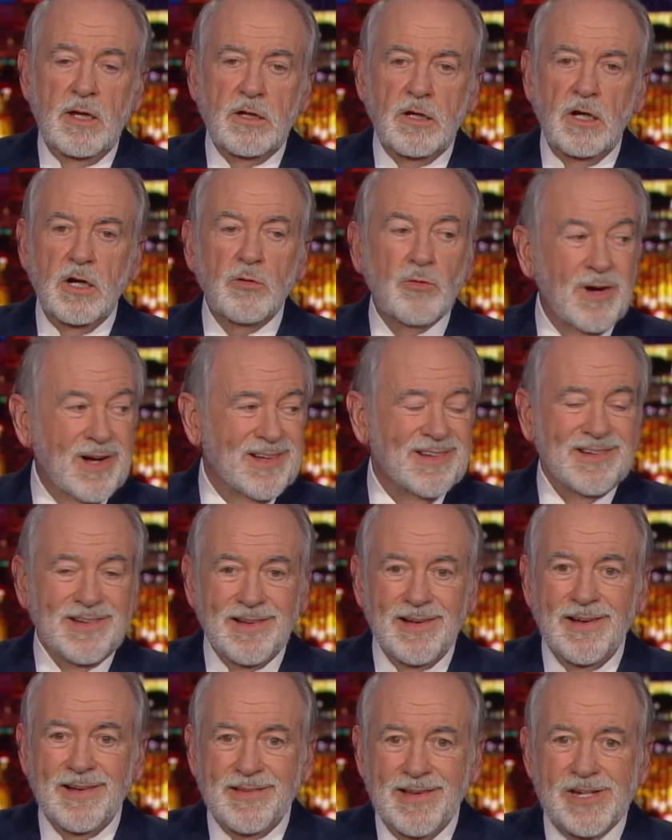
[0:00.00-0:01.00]
You know what?
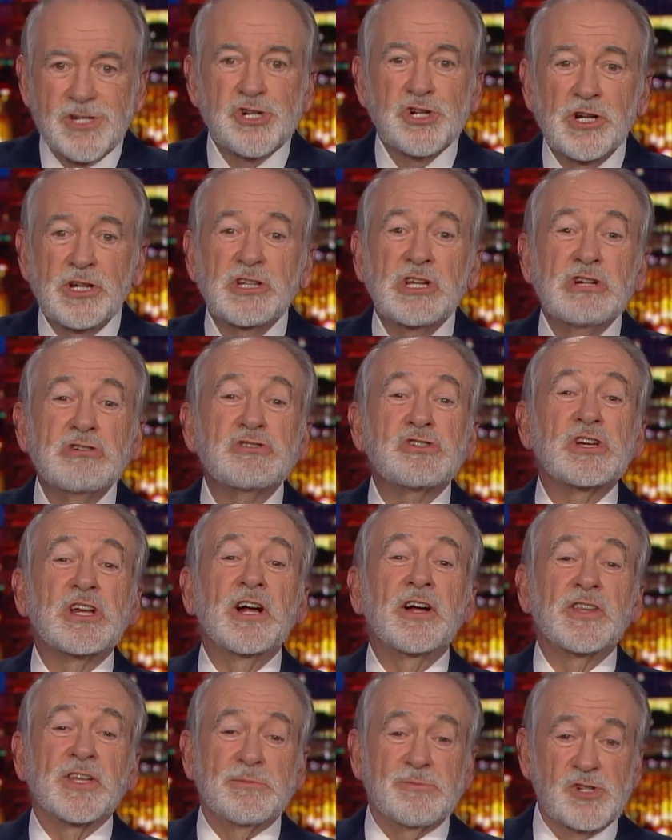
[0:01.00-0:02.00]
They should have used it
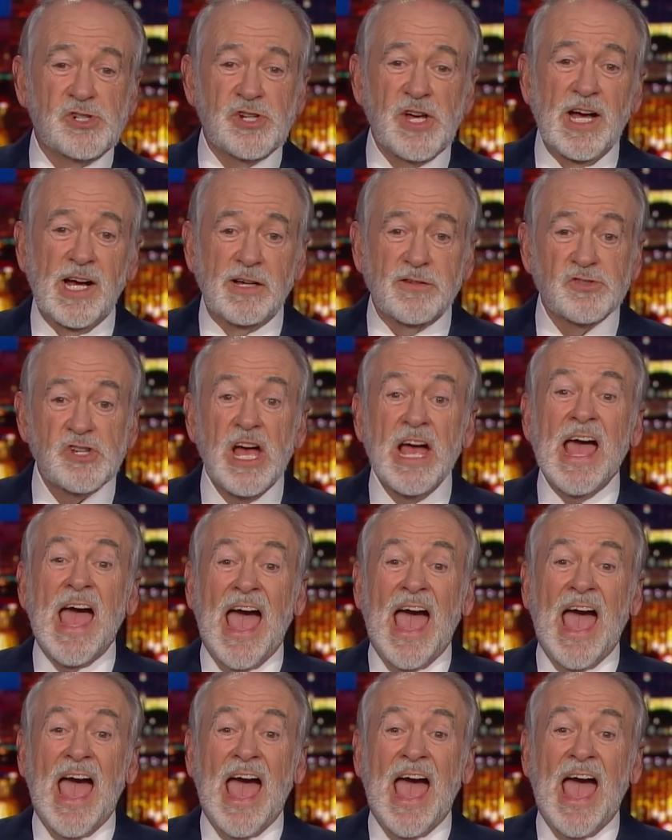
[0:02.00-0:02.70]
on themselves